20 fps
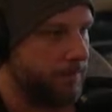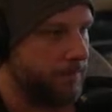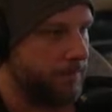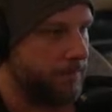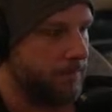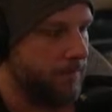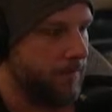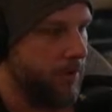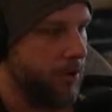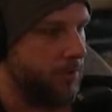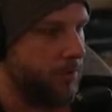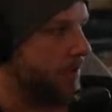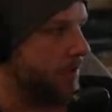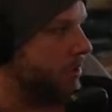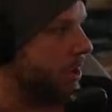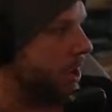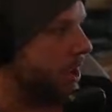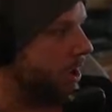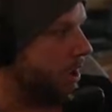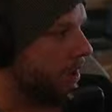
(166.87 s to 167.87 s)

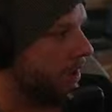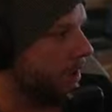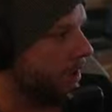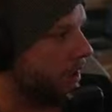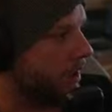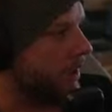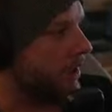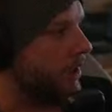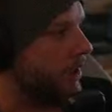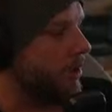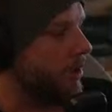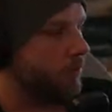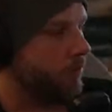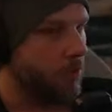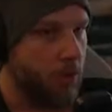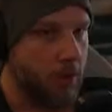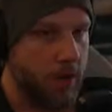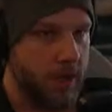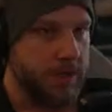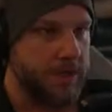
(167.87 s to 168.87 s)
maybe are
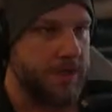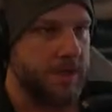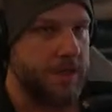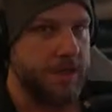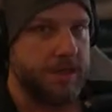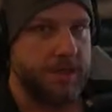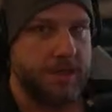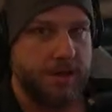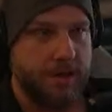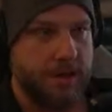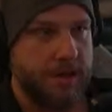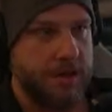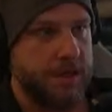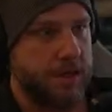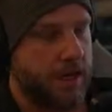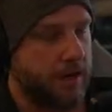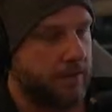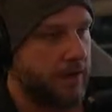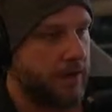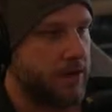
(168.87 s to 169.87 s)
more into the series and
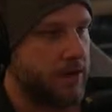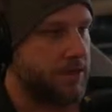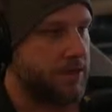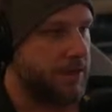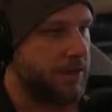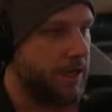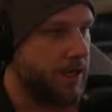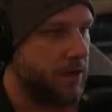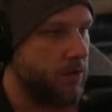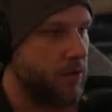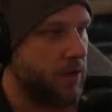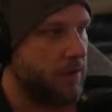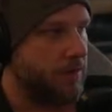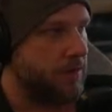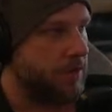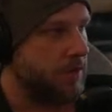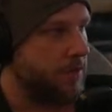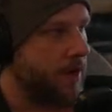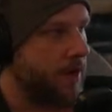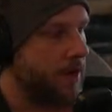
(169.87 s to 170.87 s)
kind of understanding what I'm
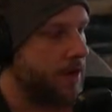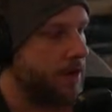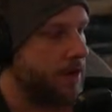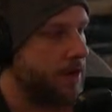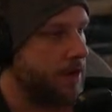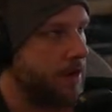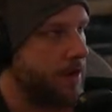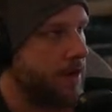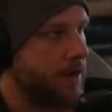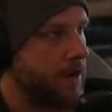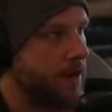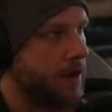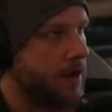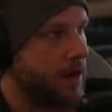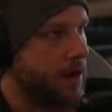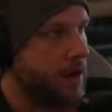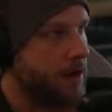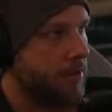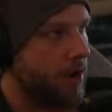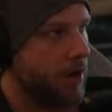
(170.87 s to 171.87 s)
doing.
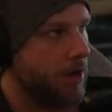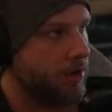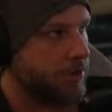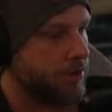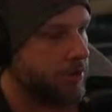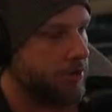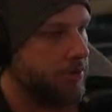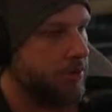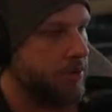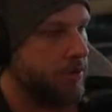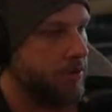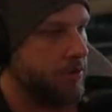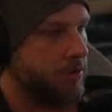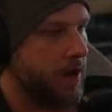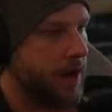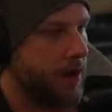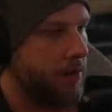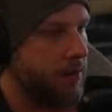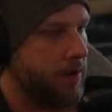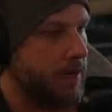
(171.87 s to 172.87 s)
I'll show you
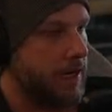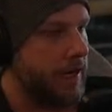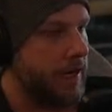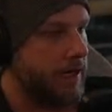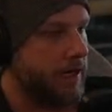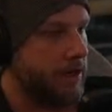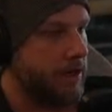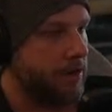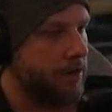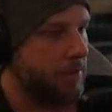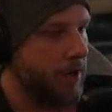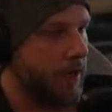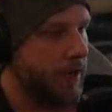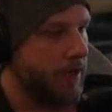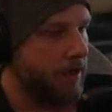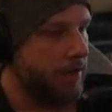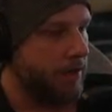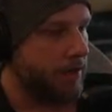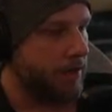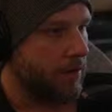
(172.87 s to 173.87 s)
how we got here, but
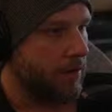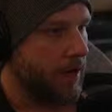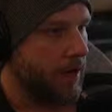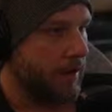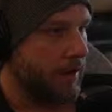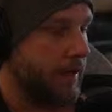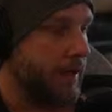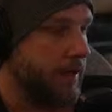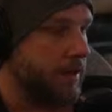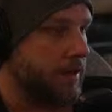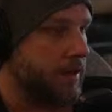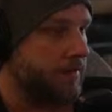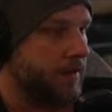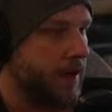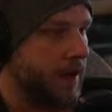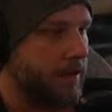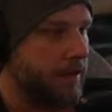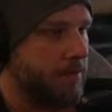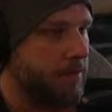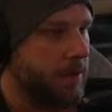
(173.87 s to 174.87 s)
I like the
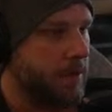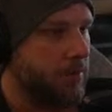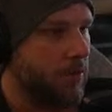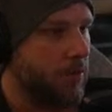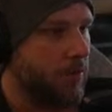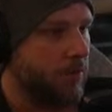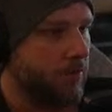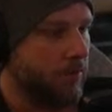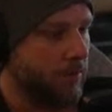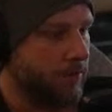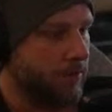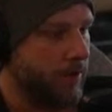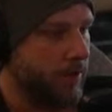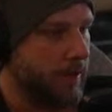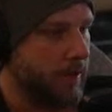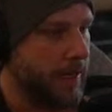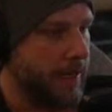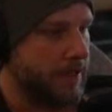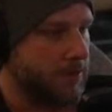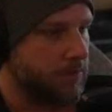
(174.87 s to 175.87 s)
fact that people won't really
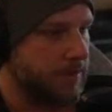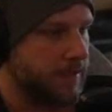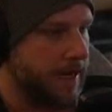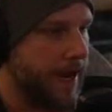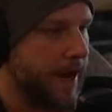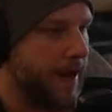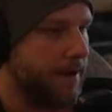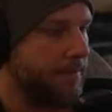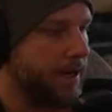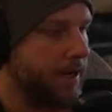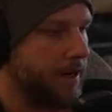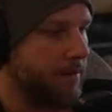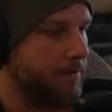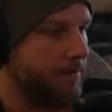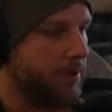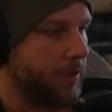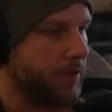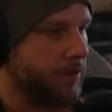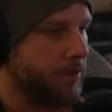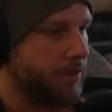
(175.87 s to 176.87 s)
realize what's happening,
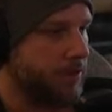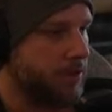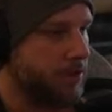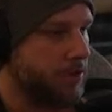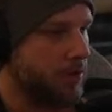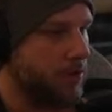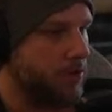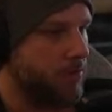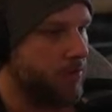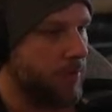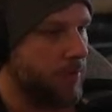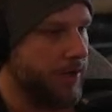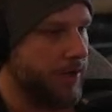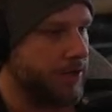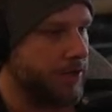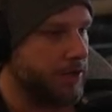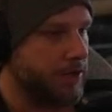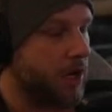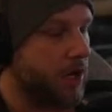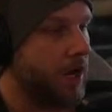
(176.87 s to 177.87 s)
but there's so
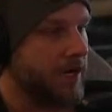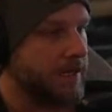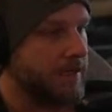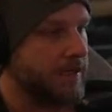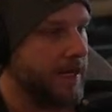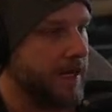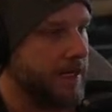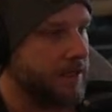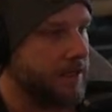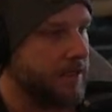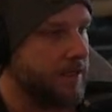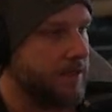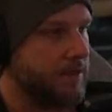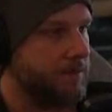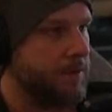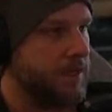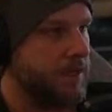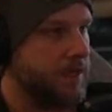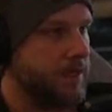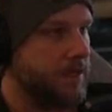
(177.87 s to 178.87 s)
much context to this
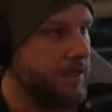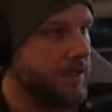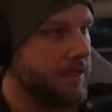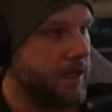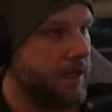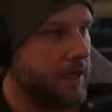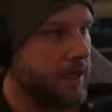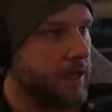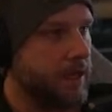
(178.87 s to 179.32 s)
piece, like